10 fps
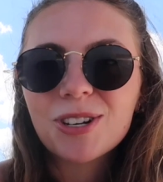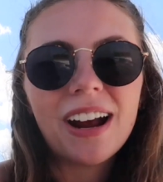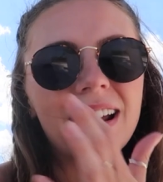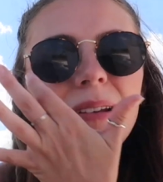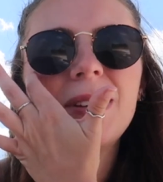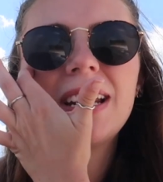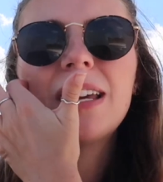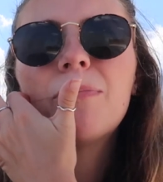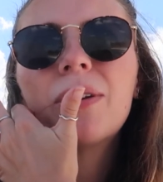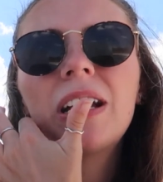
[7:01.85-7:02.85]
trying and I'm gonna
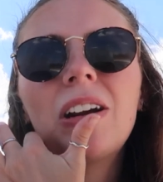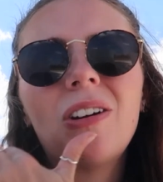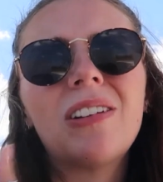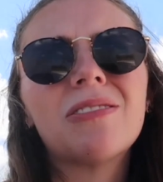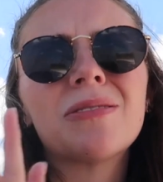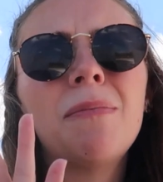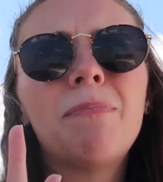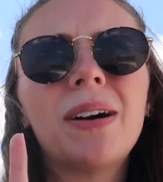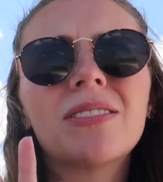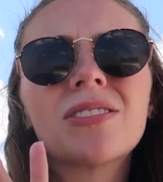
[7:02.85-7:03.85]
keep working hard. Also, a
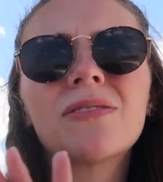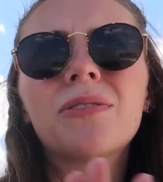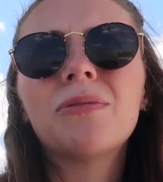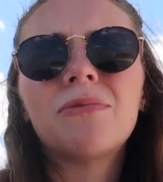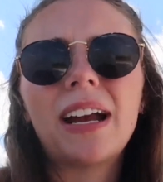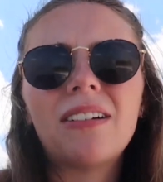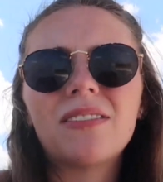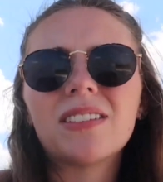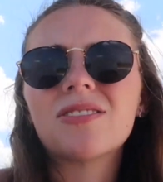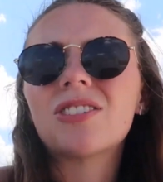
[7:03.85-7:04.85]
bug just flew right
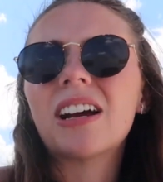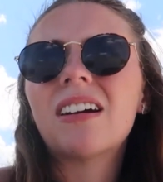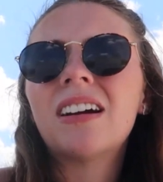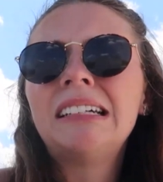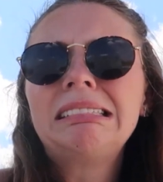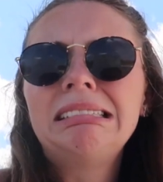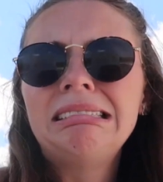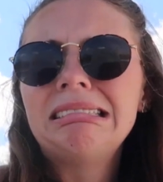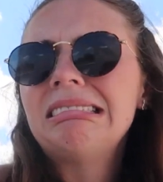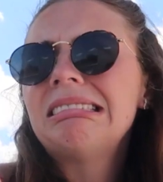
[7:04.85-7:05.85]
on this chair.
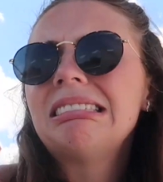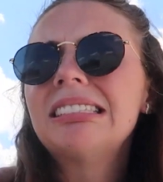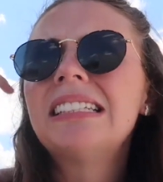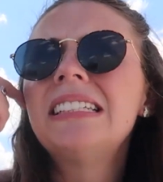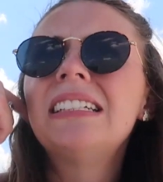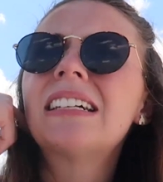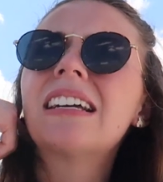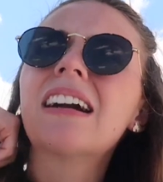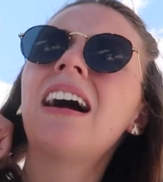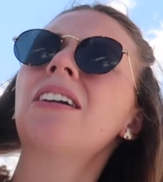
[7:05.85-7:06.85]
Ugh,
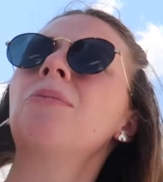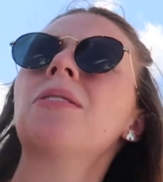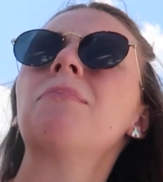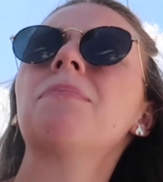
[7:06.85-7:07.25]
I kinda wanna,